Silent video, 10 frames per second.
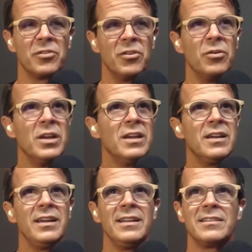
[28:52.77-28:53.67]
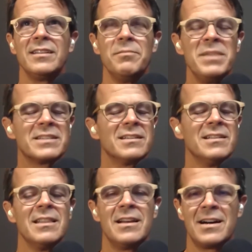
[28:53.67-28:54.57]
So it makes a
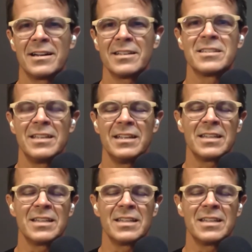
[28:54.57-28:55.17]
lot of sense.